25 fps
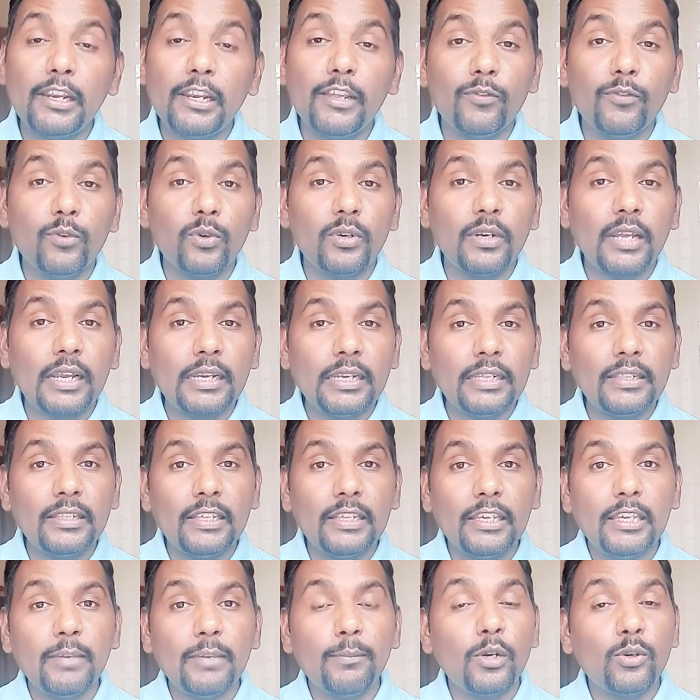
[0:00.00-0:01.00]
If you're writing
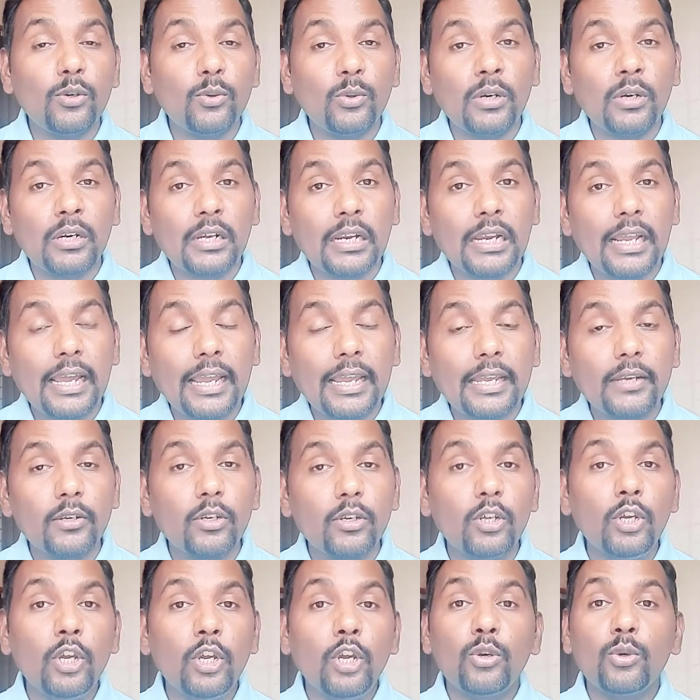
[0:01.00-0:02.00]
the email to a client,
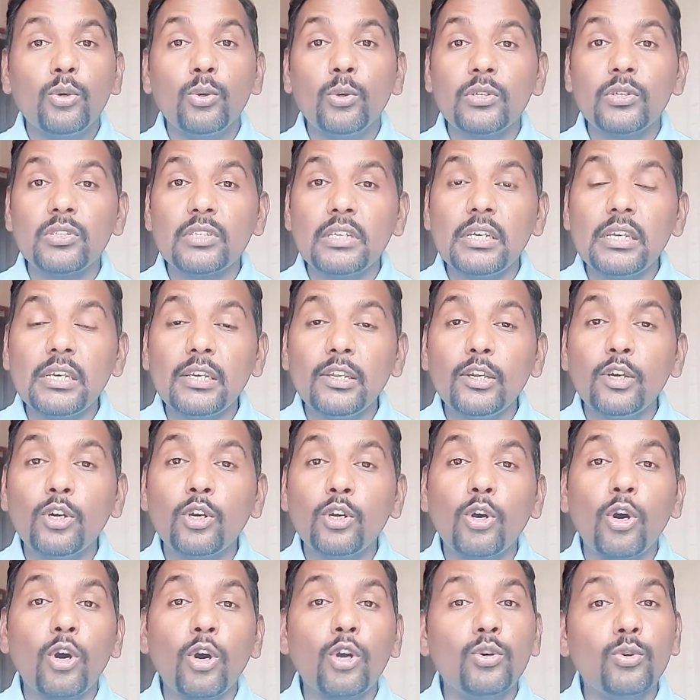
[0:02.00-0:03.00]
to a
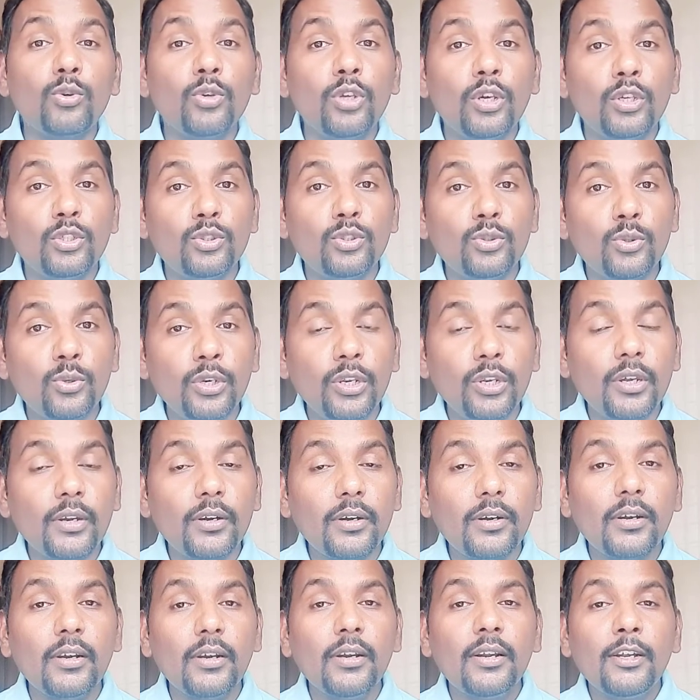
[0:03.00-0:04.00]
senior or to your
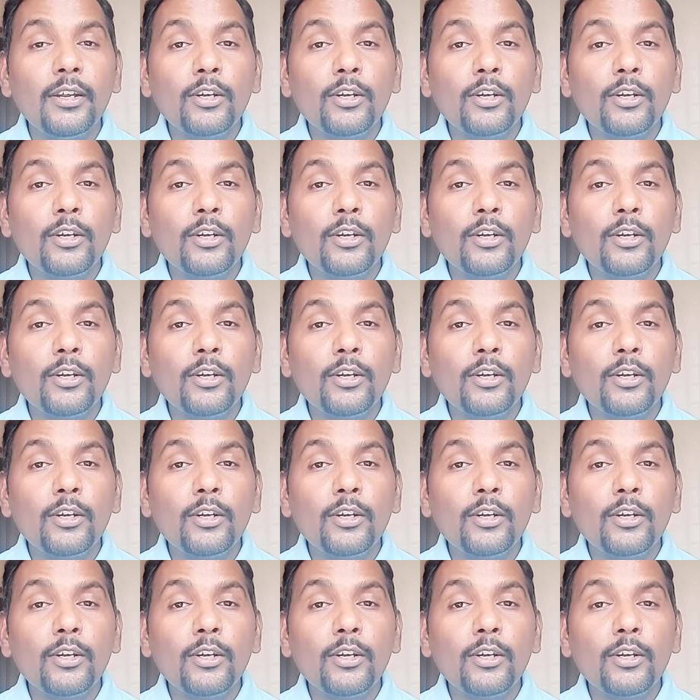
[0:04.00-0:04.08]
junior,